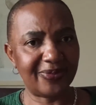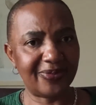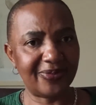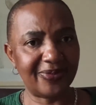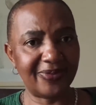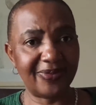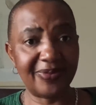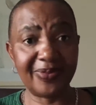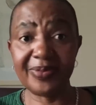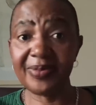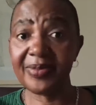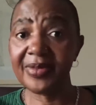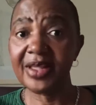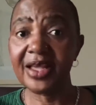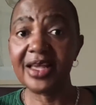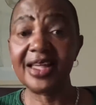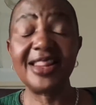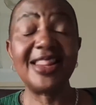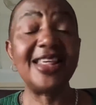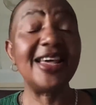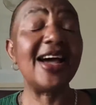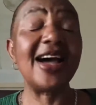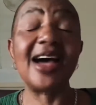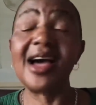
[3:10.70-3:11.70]

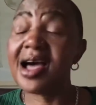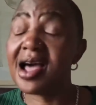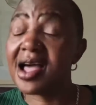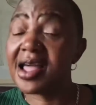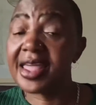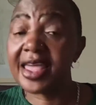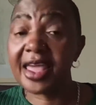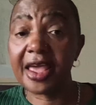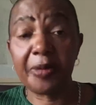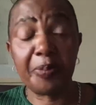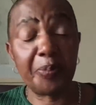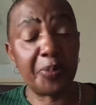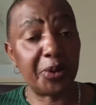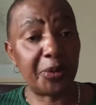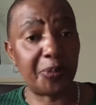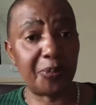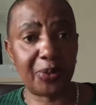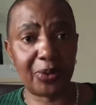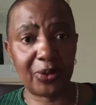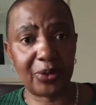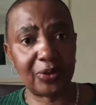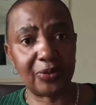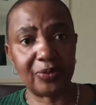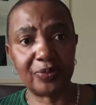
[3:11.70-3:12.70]
They are
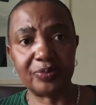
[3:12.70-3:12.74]
capable.